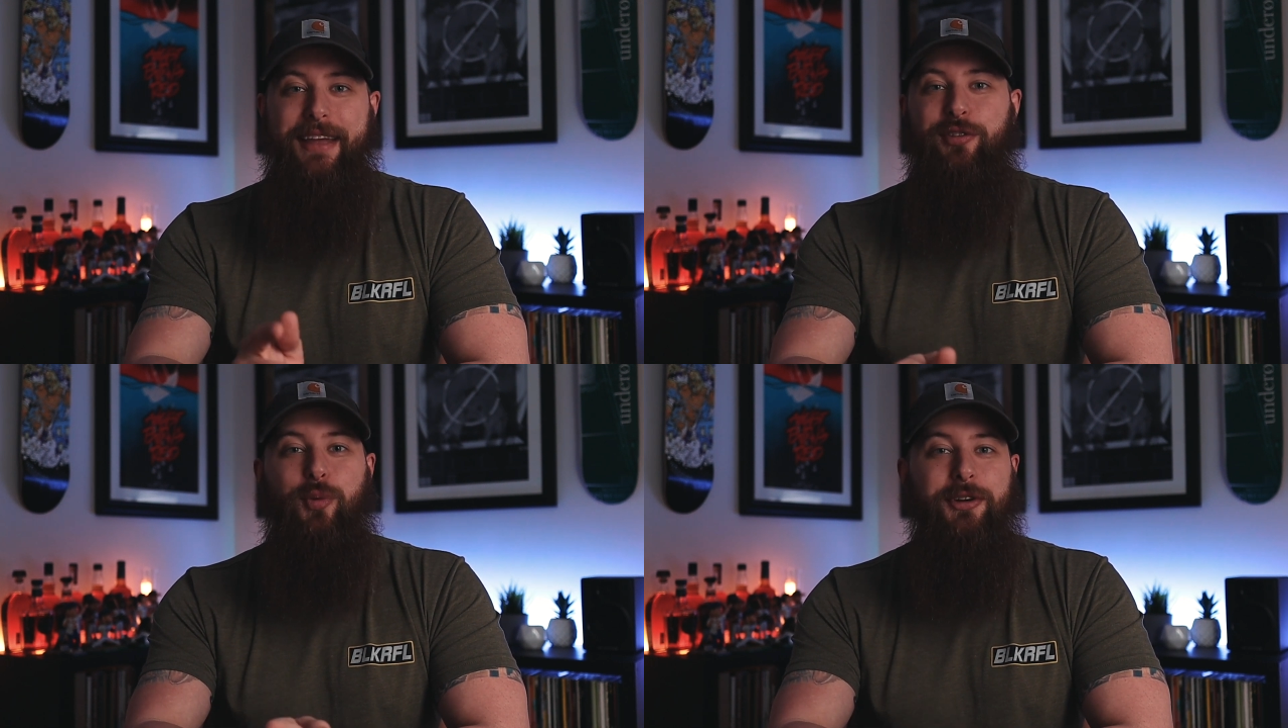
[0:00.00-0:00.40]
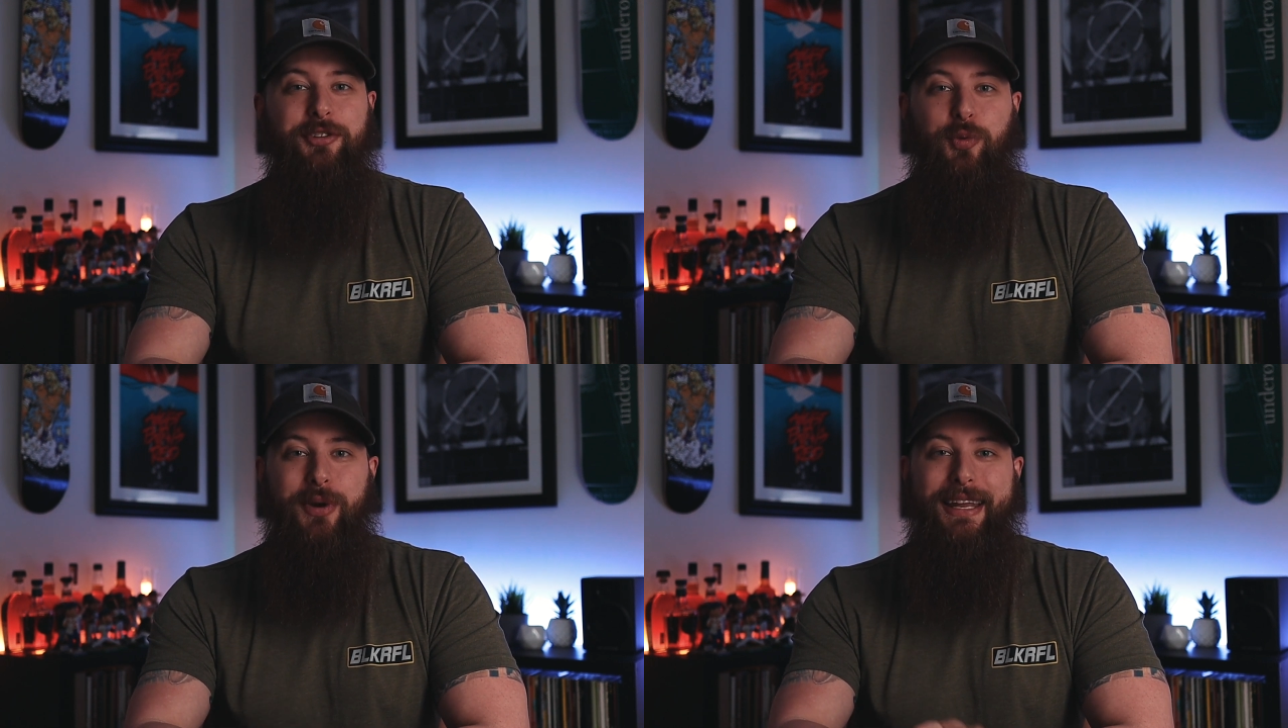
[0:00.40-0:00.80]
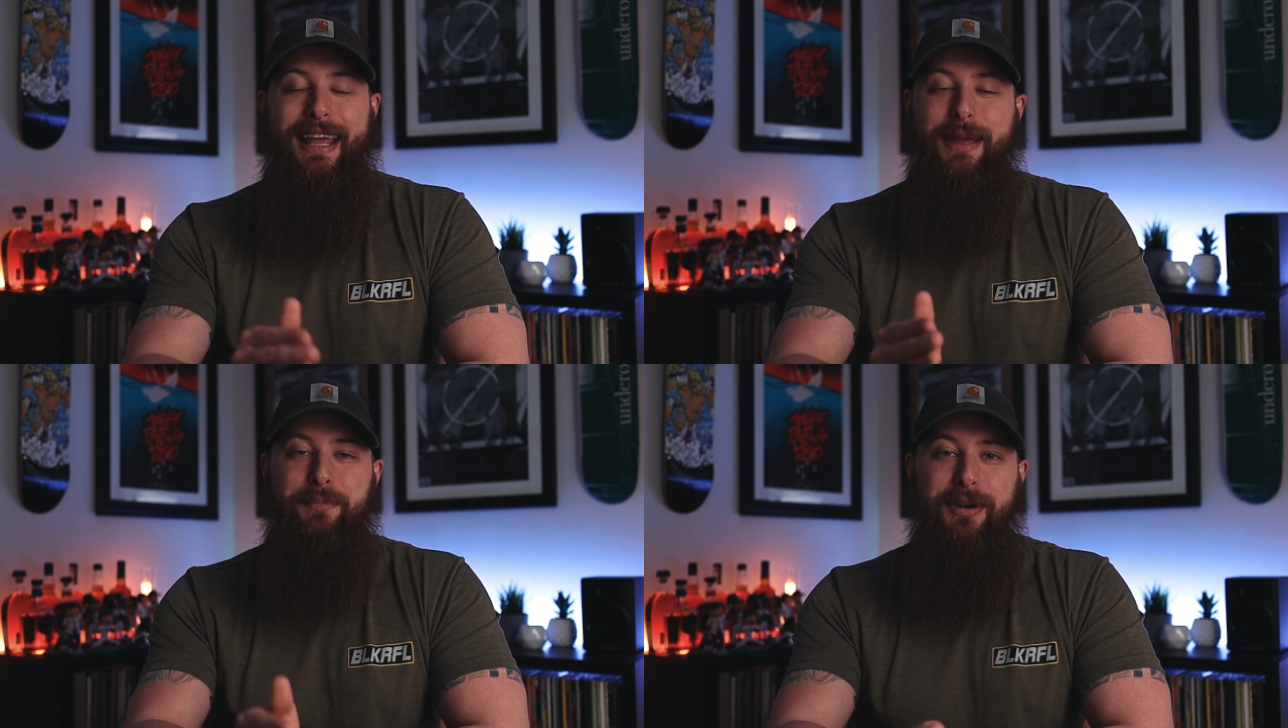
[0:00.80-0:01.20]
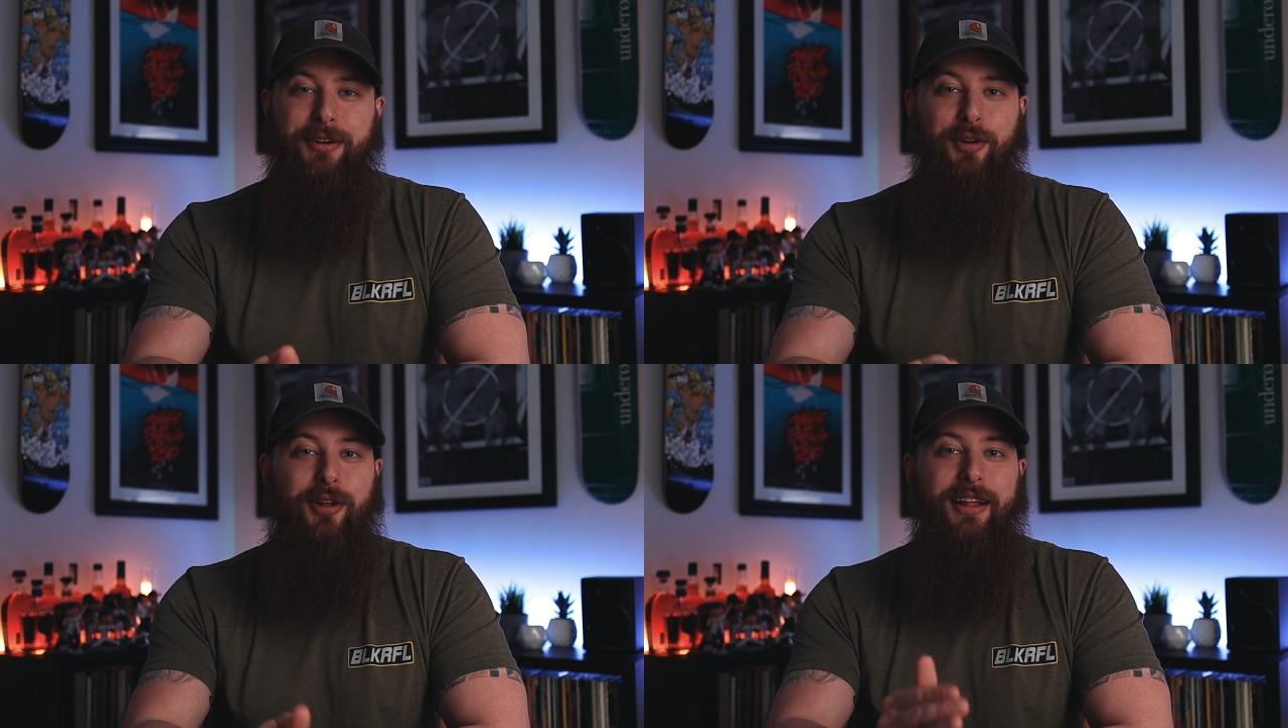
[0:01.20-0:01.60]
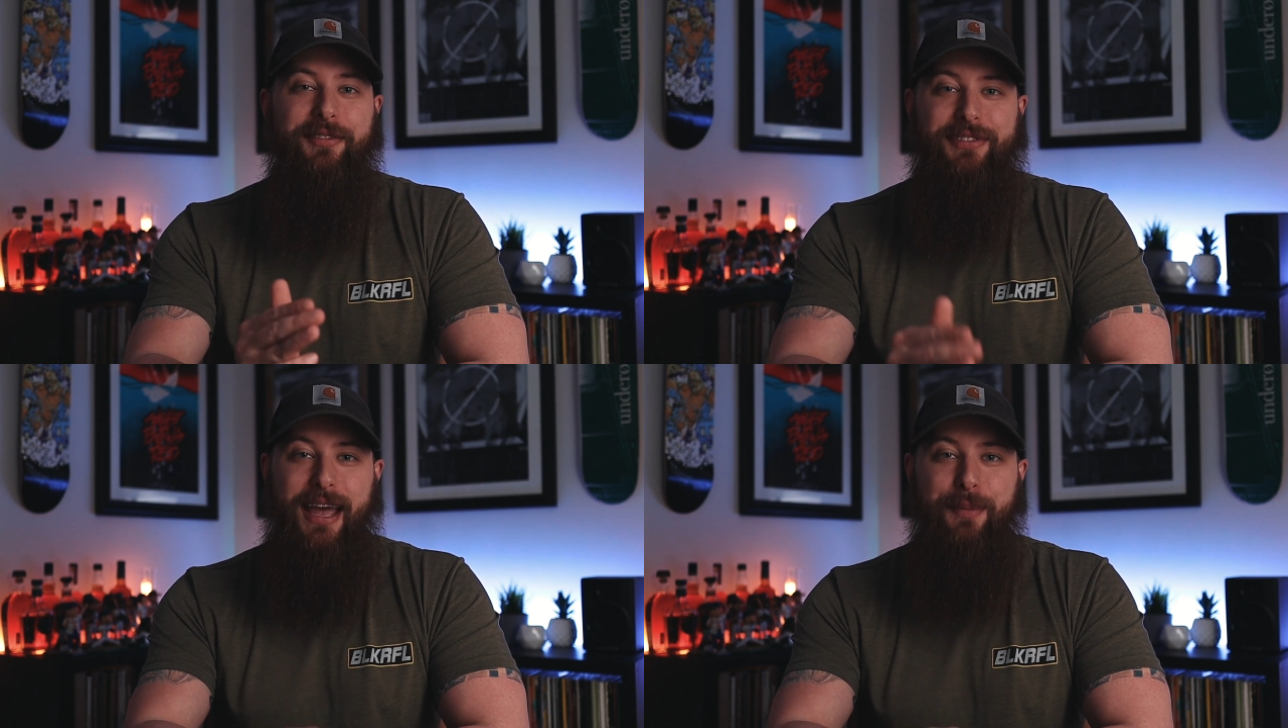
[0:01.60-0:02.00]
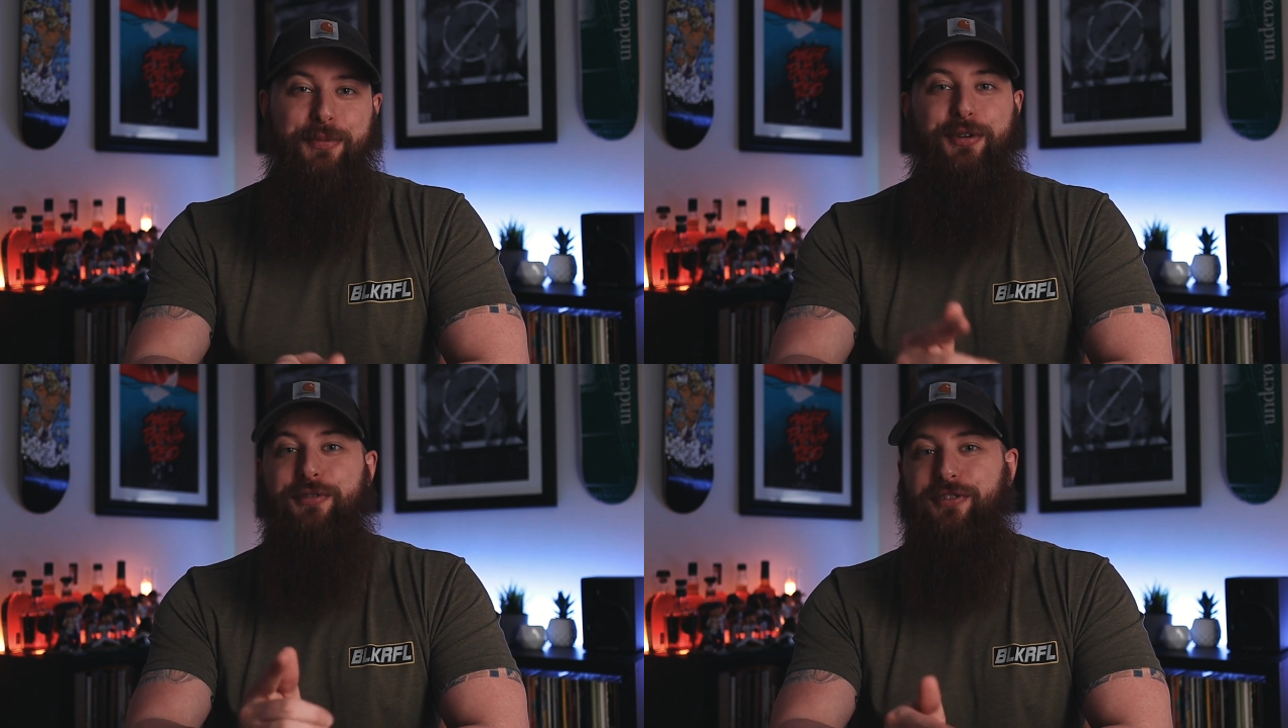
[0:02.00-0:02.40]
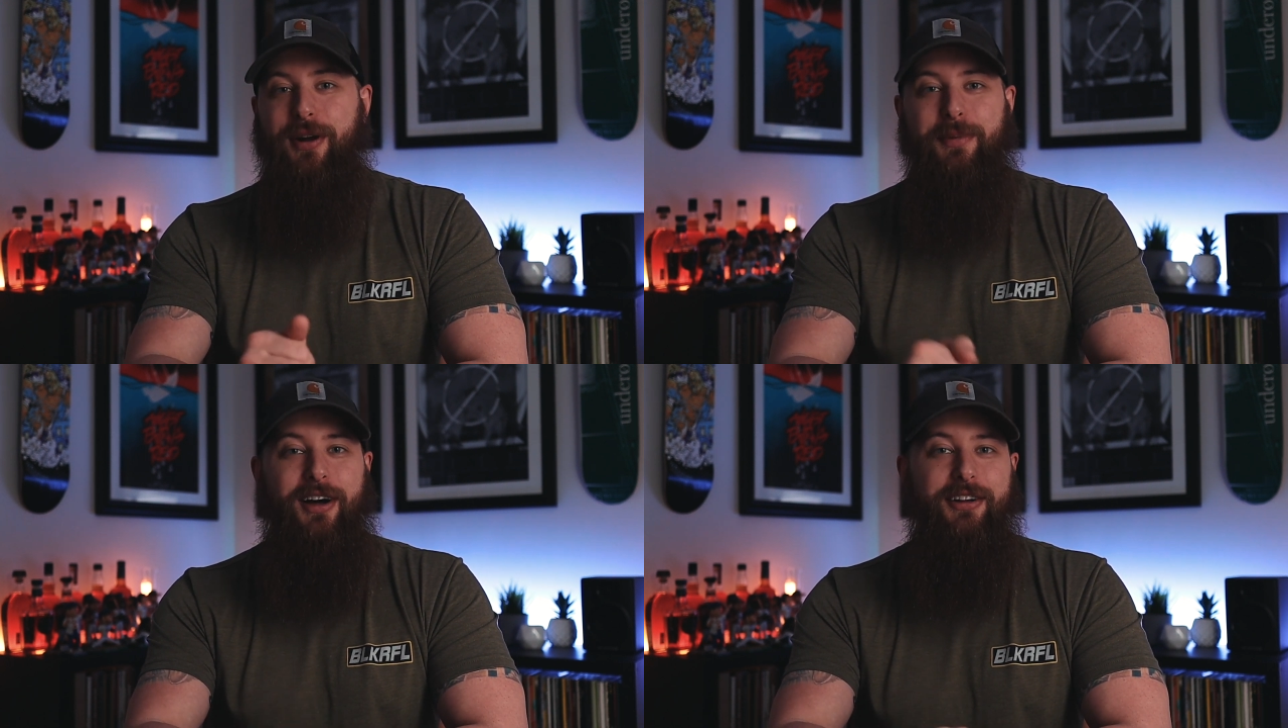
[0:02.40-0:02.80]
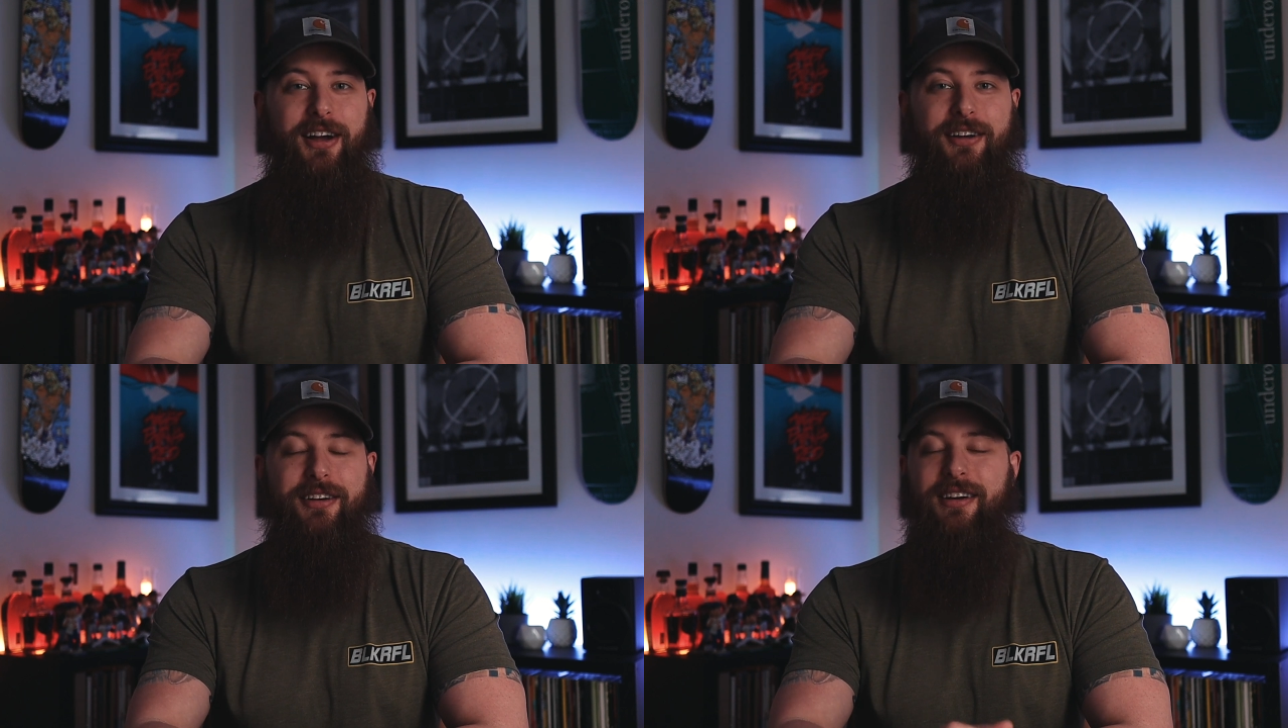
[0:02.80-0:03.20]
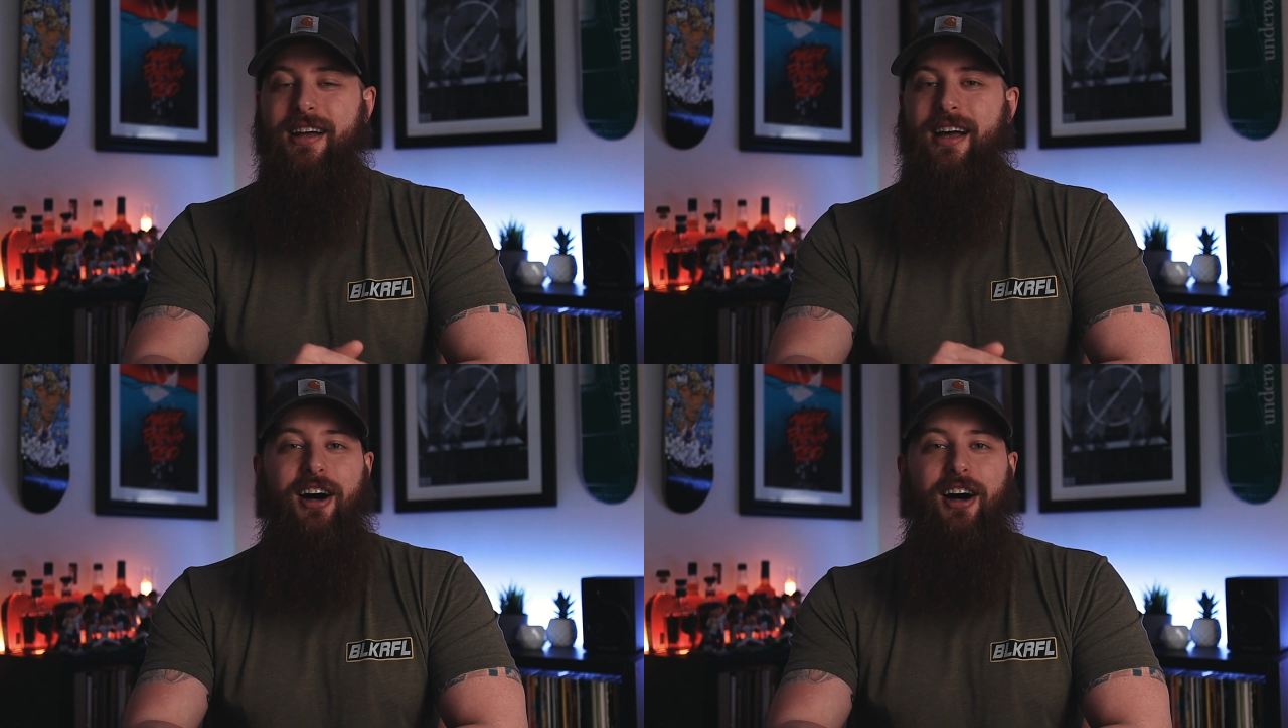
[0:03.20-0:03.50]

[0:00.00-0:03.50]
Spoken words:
If you want to win a beard oil of Taproot from Honyocker,